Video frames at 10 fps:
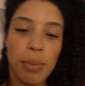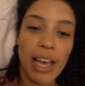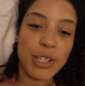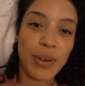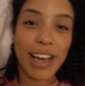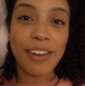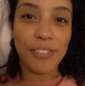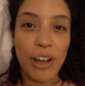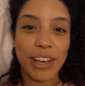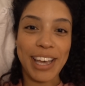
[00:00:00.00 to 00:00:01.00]
yeah, so I got a
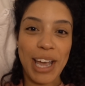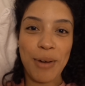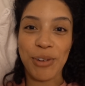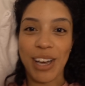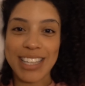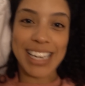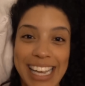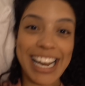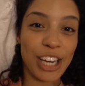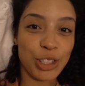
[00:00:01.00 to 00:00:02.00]
vlogging camera, you guys, that
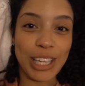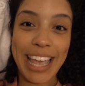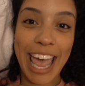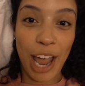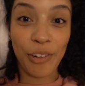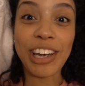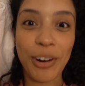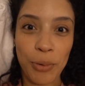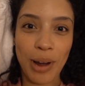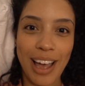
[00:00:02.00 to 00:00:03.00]
I can actually carry
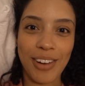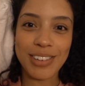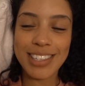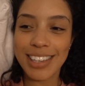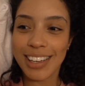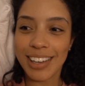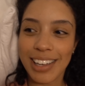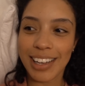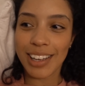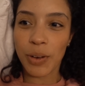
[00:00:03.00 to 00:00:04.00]
around
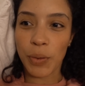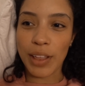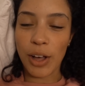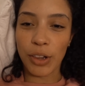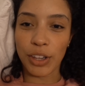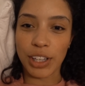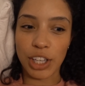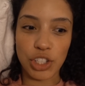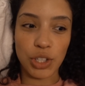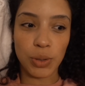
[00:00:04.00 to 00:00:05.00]
without
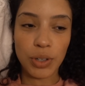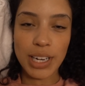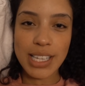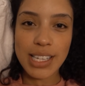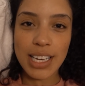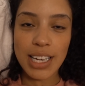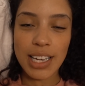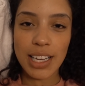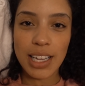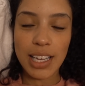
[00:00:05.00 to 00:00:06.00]
looking too crazy.
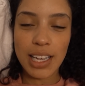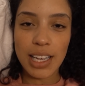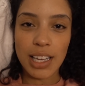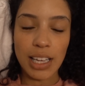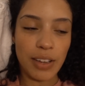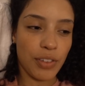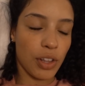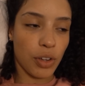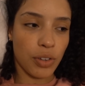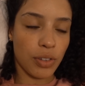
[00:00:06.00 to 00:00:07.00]
Even
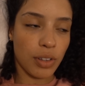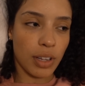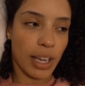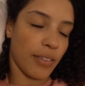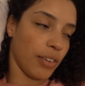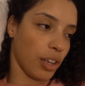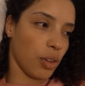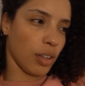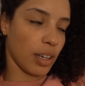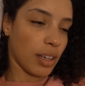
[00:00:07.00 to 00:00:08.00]
though I feel
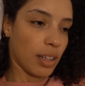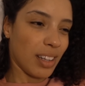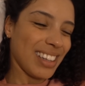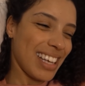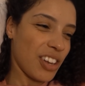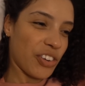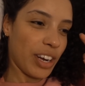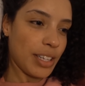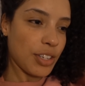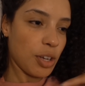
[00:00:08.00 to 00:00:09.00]
like you look a little
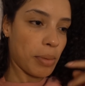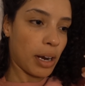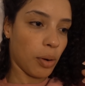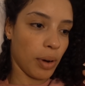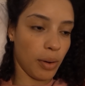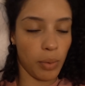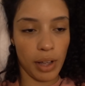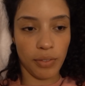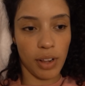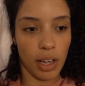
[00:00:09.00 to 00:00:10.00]
crazy no matter what
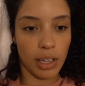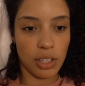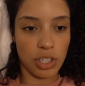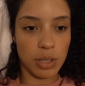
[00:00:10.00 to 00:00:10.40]
while vlogging,